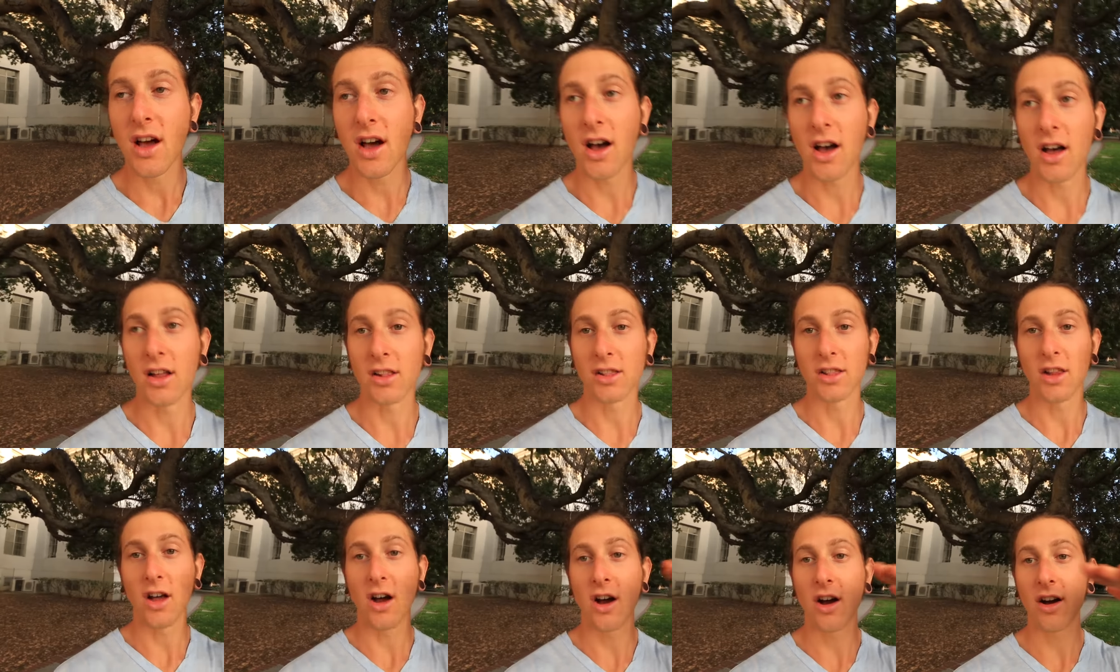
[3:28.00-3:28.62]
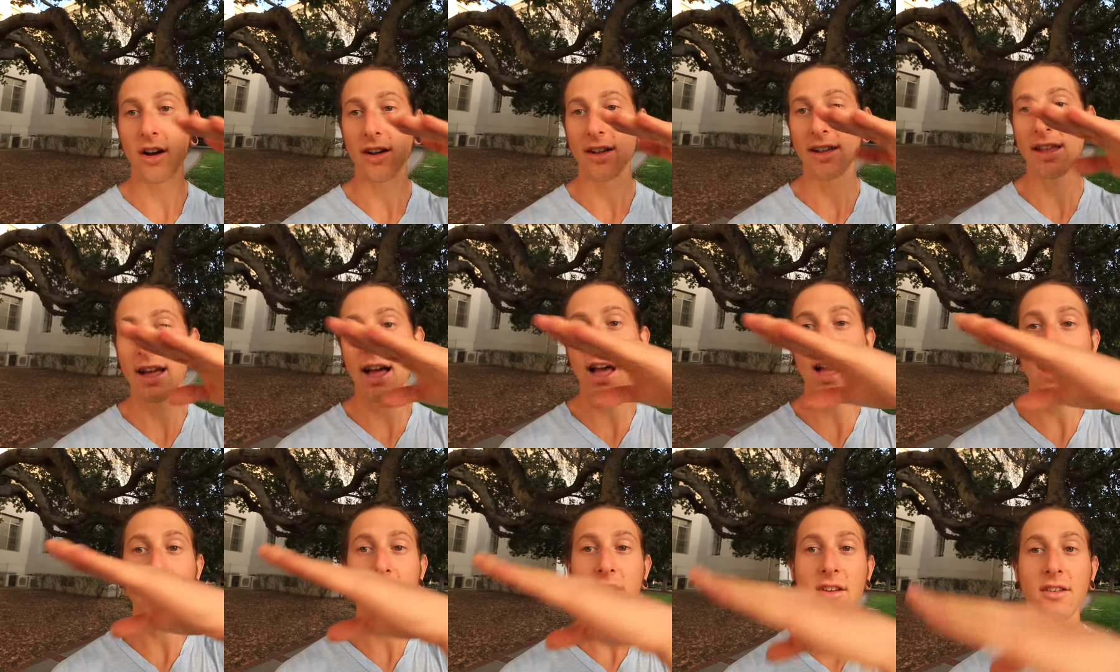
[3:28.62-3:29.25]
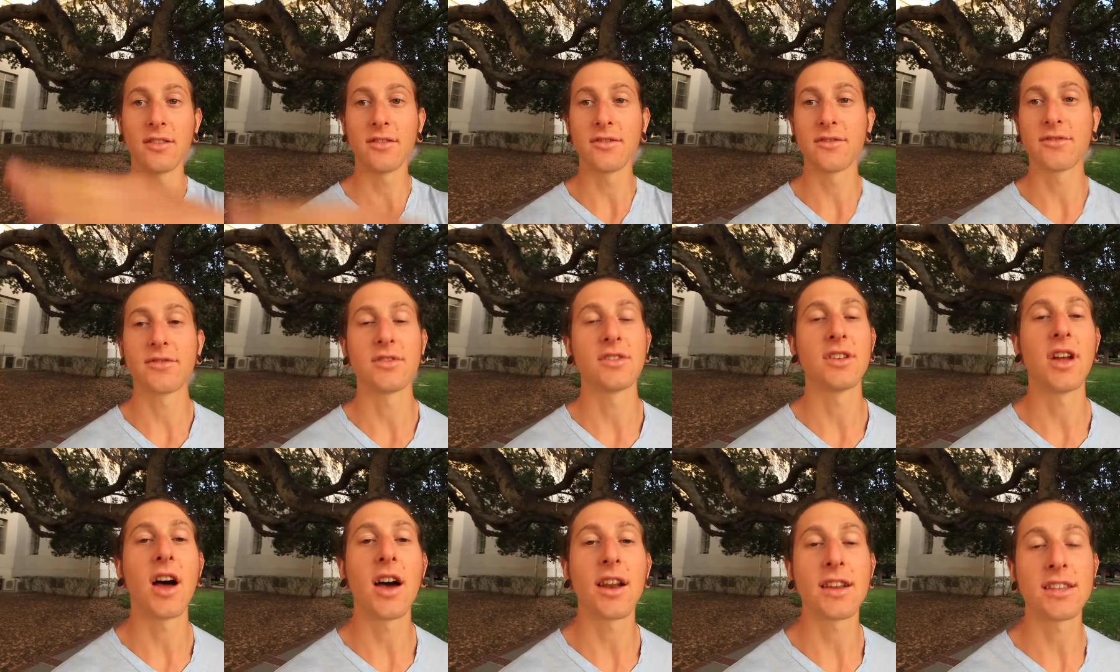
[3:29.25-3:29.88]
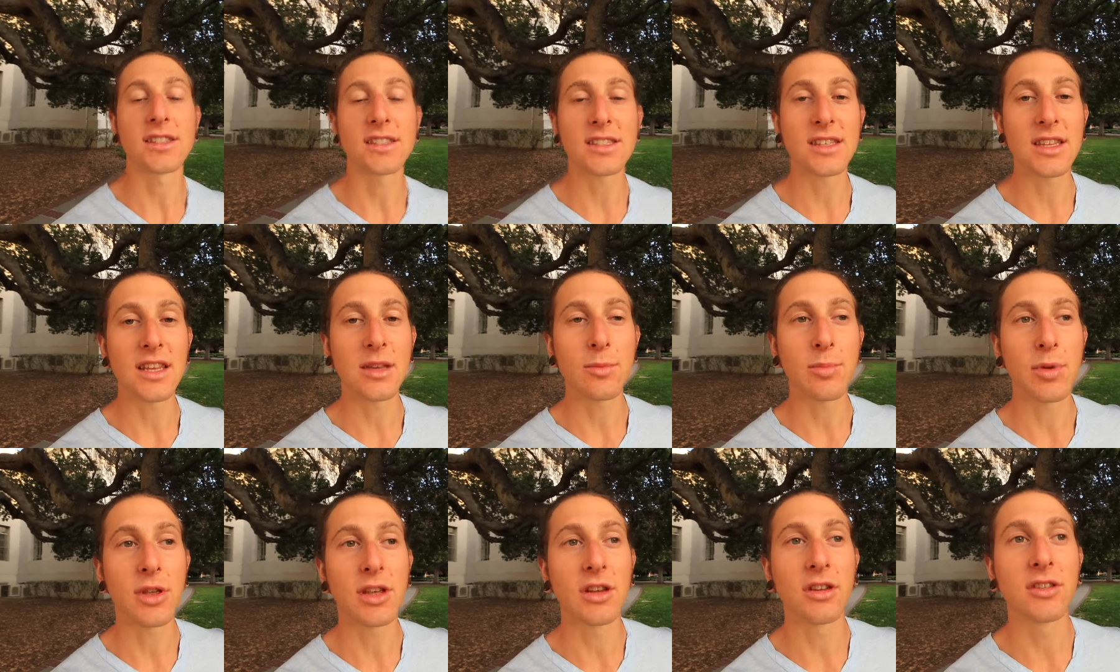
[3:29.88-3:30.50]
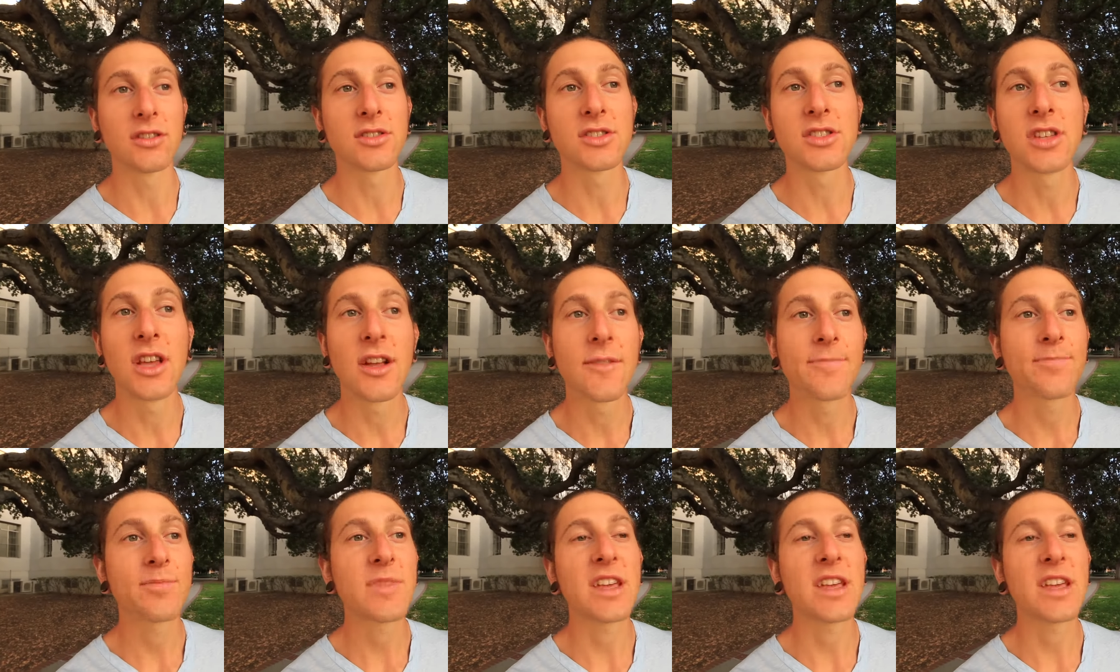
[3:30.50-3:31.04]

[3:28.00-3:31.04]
long kind of not as steep hills.